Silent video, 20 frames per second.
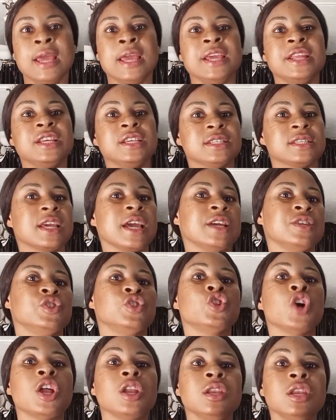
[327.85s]
In this case,
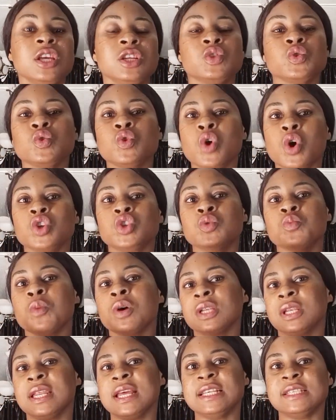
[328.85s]
you don't need to go to
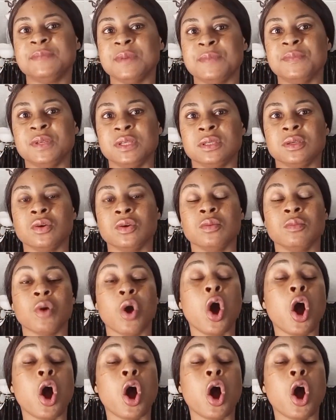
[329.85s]
motherless baby's home.